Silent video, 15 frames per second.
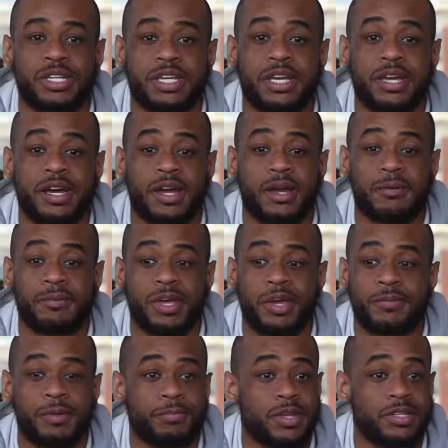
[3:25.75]
He
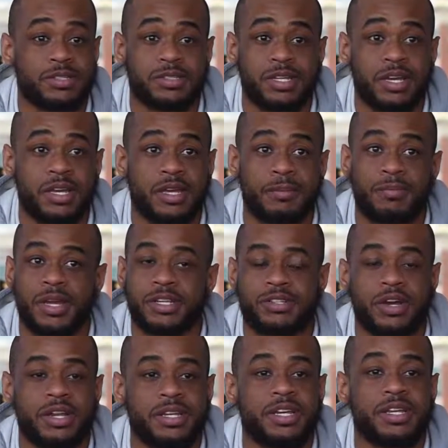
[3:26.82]
gave me a place to stay and made
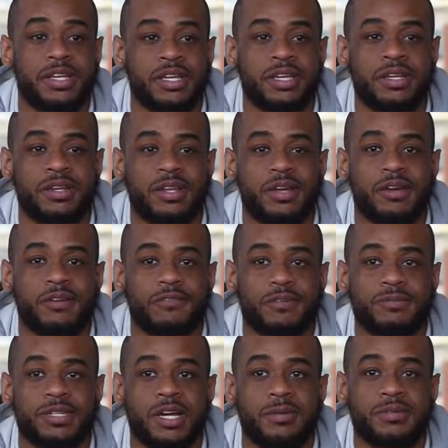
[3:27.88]
sure I did eat
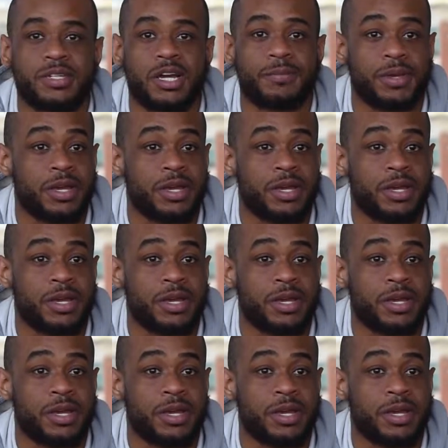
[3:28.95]
from time to time.